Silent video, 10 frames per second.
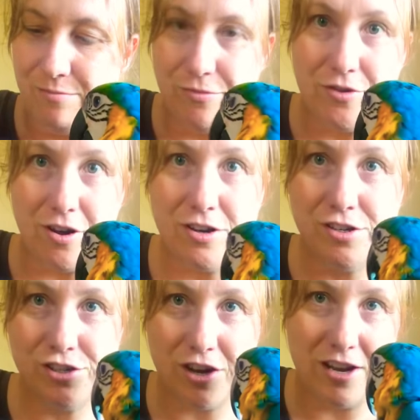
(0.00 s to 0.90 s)
So I'm going to
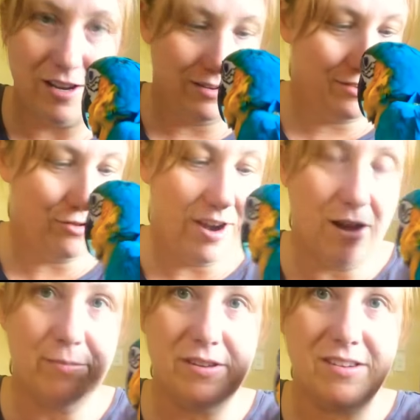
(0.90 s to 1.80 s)
show you straight
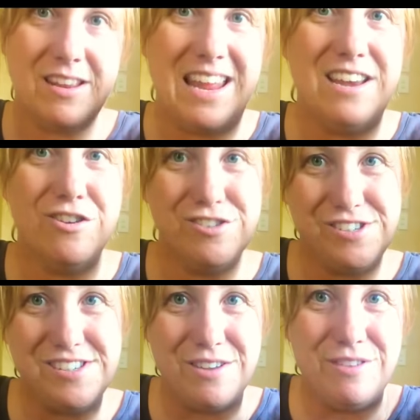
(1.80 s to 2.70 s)
up, he
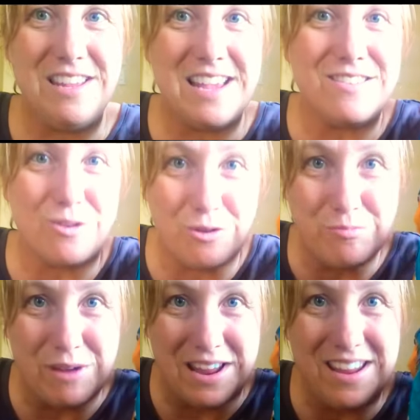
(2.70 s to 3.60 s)
knows if he gets
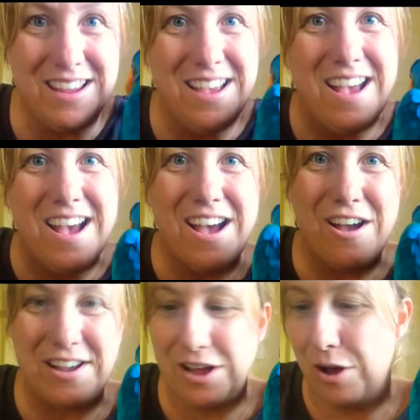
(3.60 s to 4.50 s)
on me,
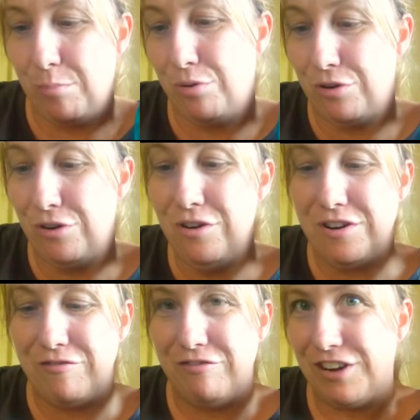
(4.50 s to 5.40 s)
I can't put it on
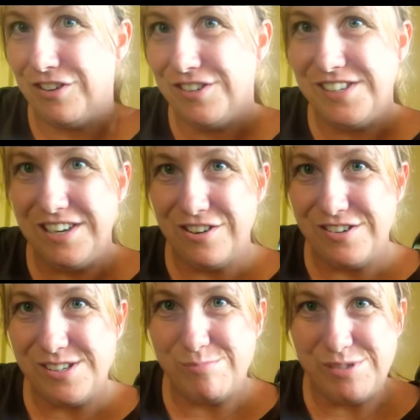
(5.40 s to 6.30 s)
him because he
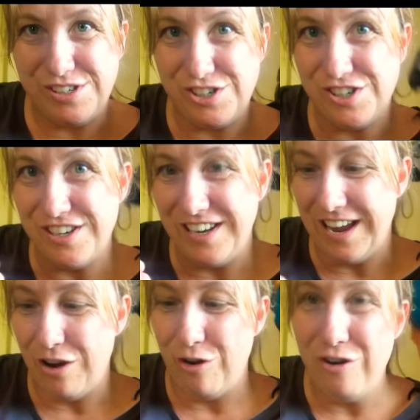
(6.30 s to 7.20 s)
knows the position to get it